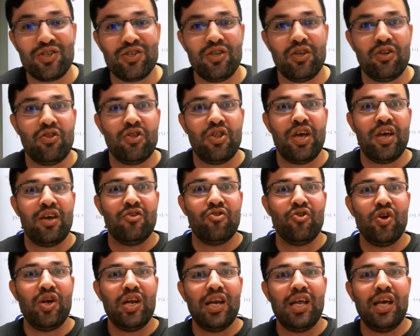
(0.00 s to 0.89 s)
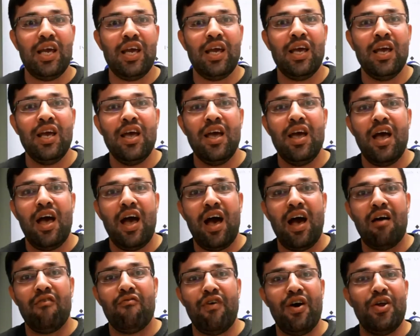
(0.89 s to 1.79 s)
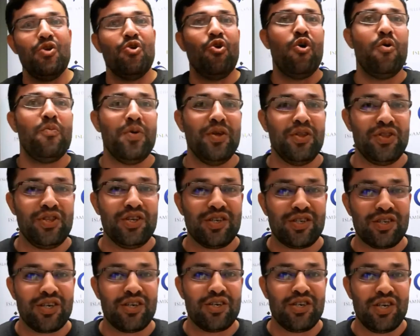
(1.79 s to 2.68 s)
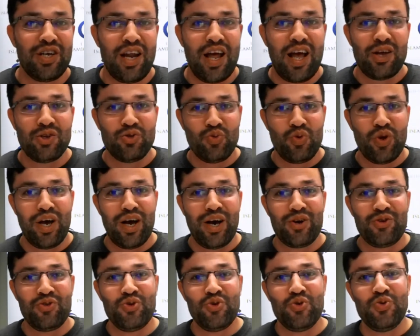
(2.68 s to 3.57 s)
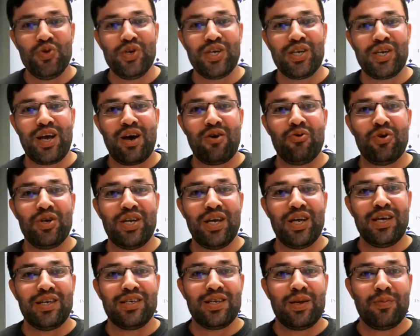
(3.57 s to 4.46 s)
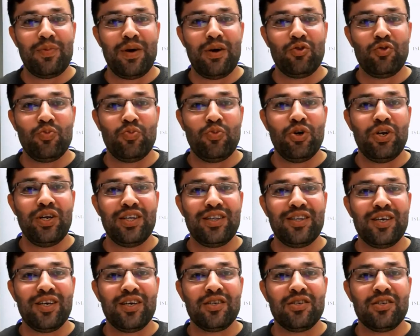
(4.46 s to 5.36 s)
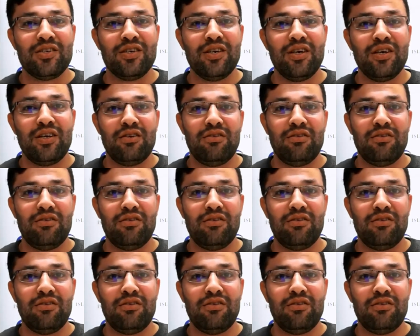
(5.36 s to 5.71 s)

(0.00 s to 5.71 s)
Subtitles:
Did they really have an open discussion as we are doing nowadays about politics?